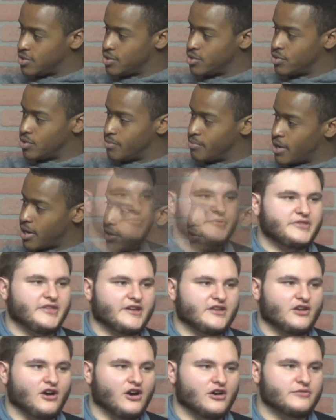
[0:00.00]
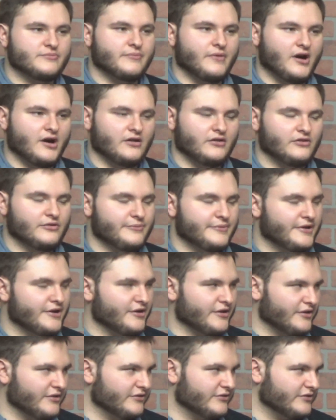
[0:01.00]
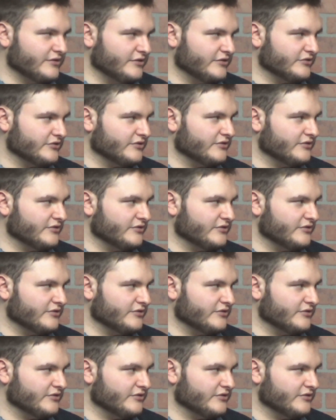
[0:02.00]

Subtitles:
So what would be, like, an unmodel American citizen?